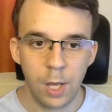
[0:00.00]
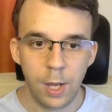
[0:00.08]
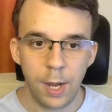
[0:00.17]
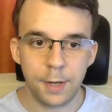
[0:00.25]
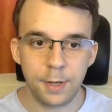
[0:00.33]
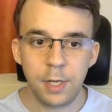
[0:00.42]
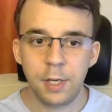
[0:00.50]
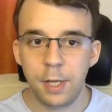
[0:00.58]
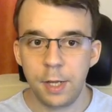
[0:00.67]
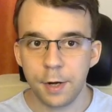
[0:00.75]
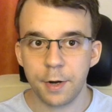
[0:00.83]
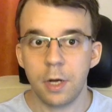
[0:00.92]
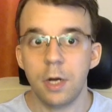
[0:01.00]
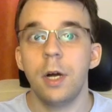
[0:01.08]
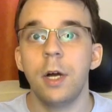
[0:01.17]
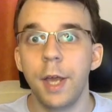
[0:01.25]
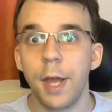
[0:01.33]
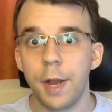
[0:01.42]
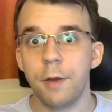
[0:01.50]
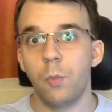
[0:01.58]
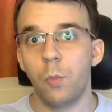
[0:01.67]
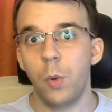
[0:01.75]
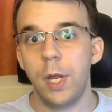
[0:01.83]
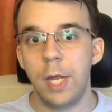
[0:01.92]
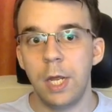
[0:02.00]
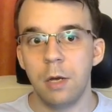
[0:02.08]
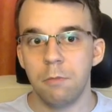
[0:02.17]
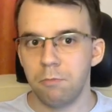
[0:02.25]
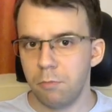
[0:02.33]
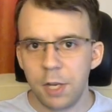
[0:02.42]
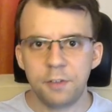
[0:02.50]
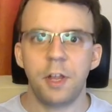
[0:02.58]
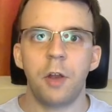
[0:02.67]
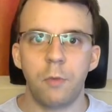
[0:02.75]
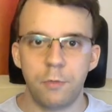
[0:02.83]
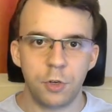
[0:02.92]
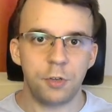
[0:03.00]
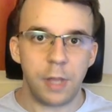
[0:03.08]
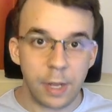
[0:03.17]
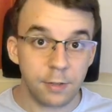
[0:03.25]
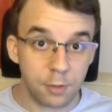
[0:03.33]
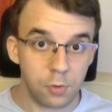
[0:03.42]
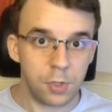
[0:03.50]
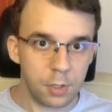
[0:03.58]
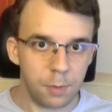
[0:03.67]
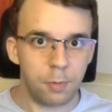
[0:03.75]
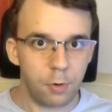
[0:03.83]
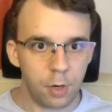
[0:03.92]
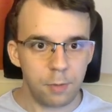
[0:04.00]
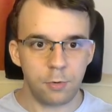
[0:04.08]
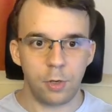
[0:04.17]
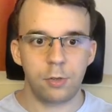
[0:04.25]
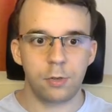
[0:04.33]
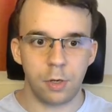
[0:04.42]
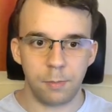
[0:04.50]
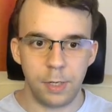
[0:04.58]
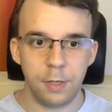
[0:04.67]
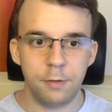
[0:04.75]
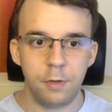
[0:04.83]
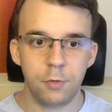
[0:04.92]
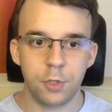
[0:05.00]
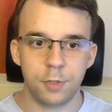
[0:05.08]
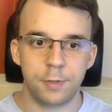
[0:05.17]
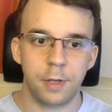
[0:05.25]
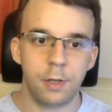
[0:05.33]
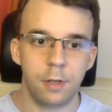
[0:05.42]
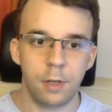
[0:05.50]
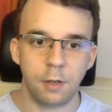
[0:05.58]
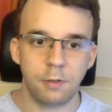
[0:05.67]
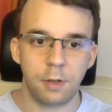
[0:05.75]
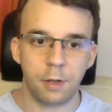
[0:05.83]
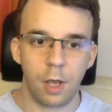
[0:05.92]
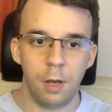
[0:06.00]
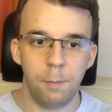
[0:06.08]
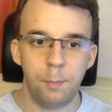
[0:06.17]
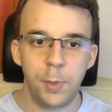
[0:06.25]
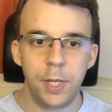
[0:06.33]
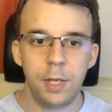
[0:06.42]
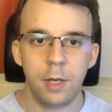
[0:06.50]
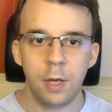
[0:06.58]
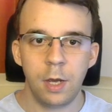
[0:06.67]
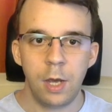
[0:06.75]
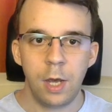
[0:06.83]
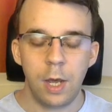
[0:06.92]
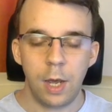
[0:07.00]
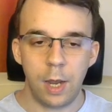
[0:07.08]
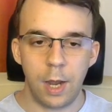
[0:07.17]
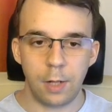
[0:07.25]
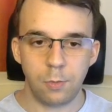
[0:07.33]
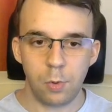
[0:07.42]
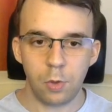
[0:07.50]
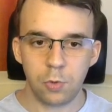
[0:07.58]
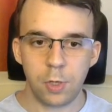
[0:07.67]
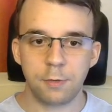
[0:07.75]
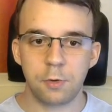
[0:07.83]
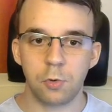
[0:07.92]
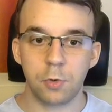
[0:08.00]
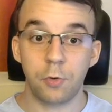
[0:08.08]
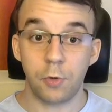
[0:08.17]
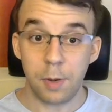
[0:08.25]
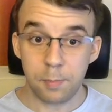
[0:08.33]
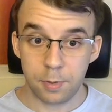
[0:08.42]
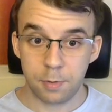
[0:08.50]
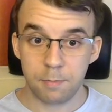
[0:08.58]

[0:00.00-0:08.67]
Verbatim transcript: And in here, again, we let's start with just executing the program. So that's going to be easy. We just say exec lp and we want to execute grep.